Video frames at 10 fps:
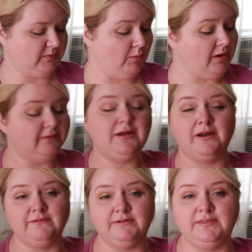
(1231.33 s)
Well,
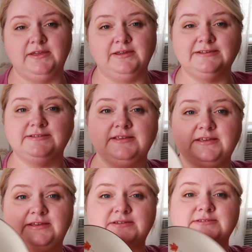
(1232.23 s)
not everything, because
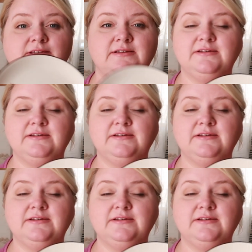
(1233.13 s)
these